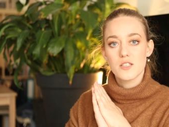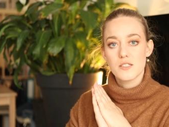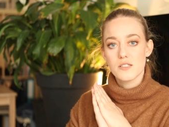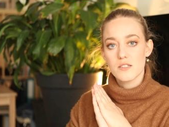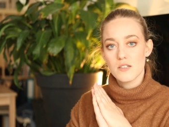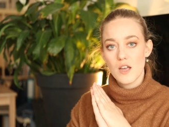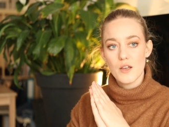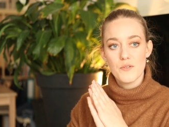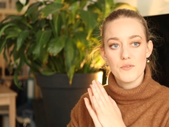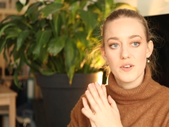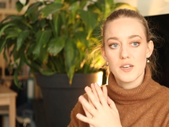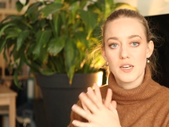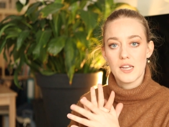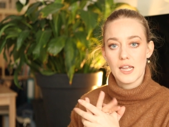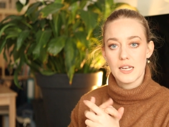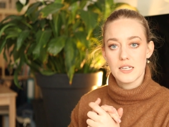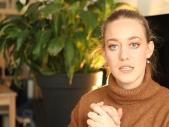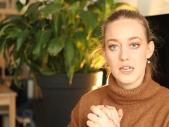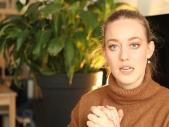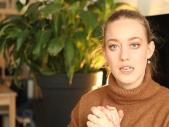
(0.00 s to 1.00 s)
stuff and
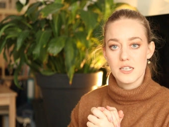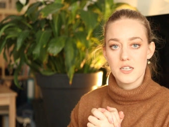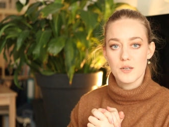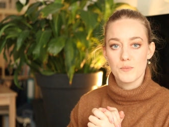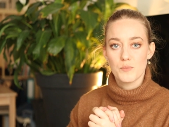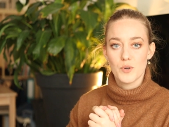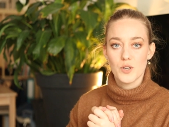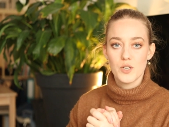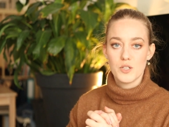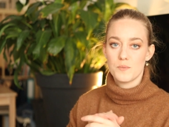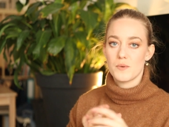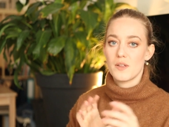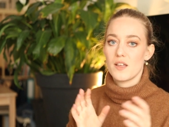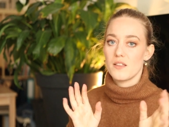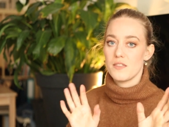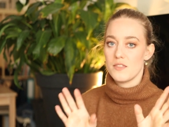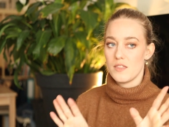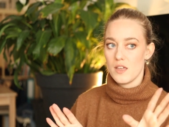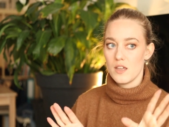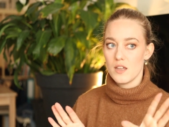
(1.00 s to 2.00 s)
the anti-aging products but
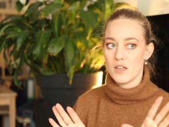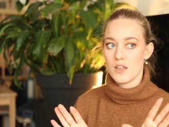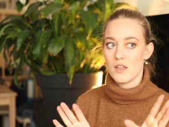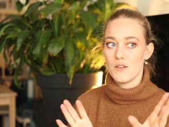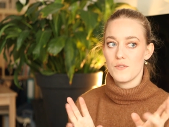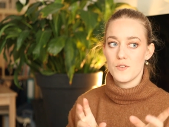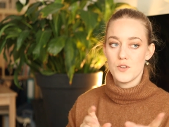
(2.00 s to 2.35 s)
I think